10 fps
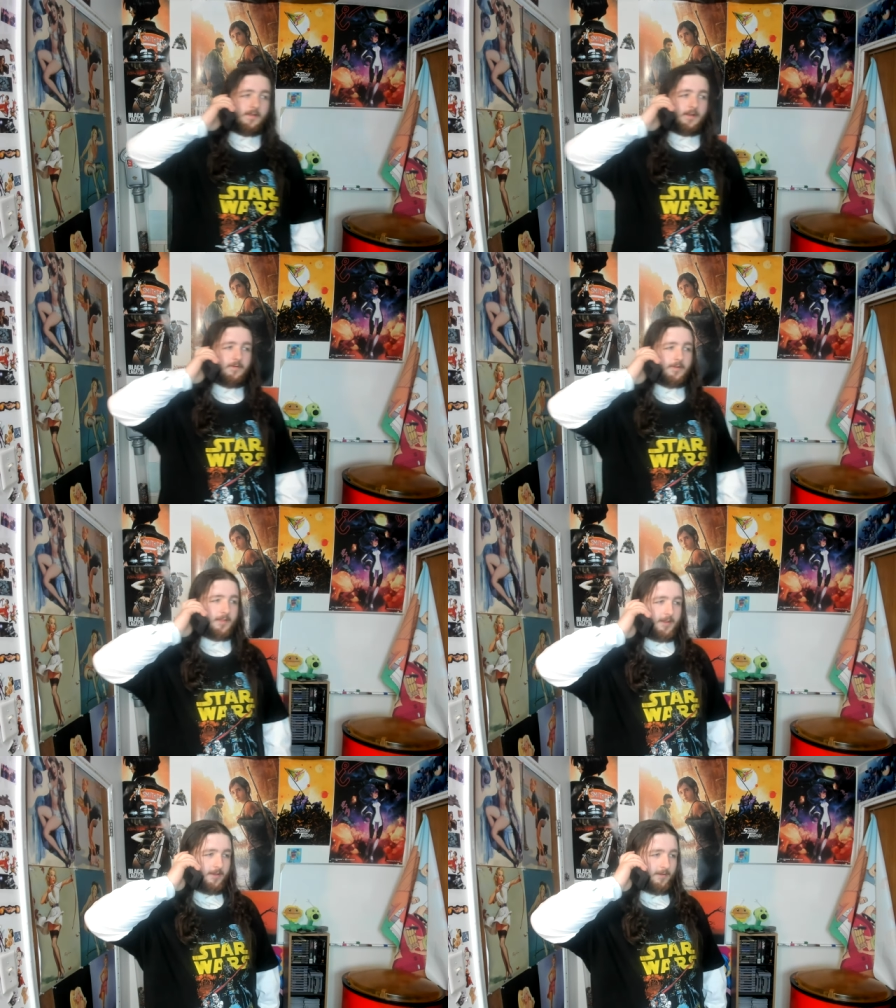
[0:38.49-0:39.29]
You know what,
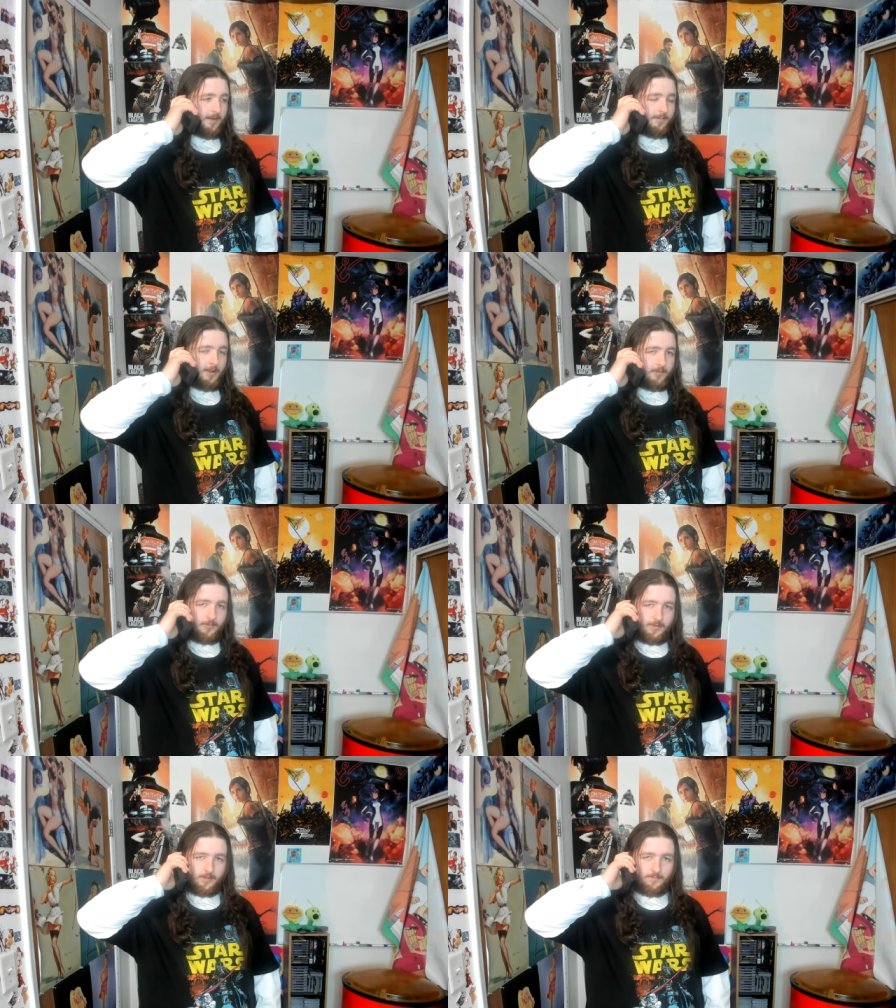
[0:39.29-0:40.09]
tell you what, I'm not
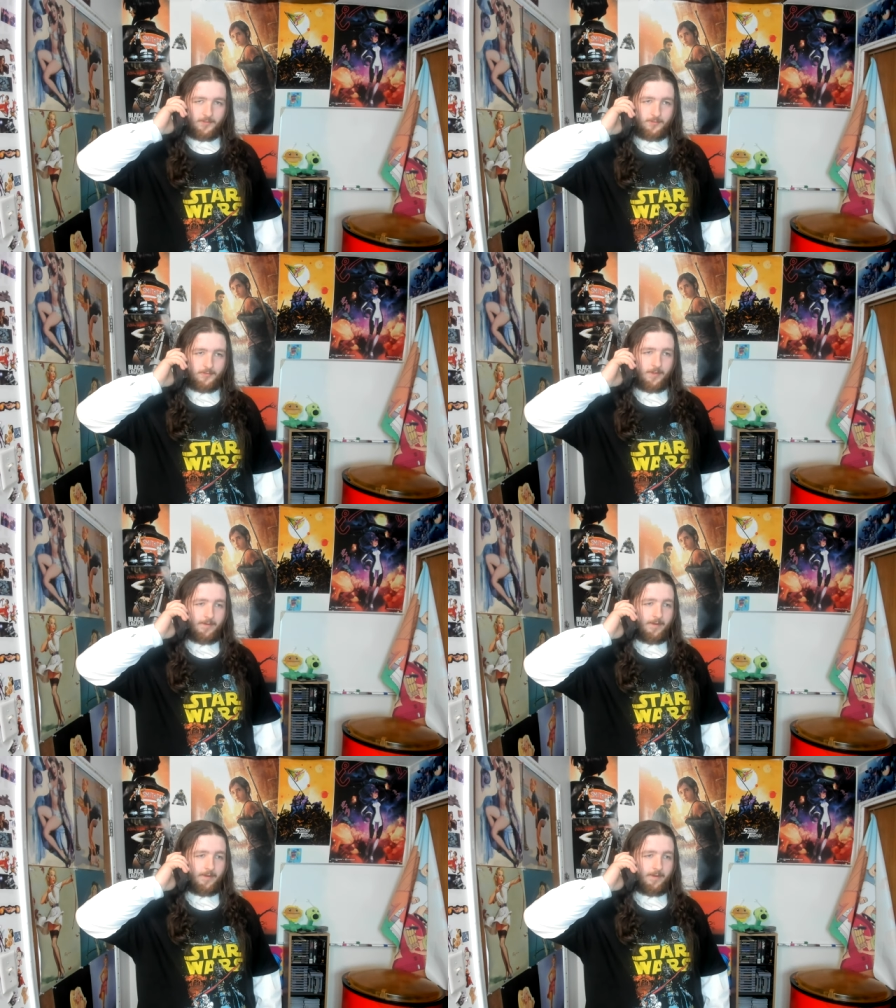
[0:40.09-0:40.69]
doing this for you, though.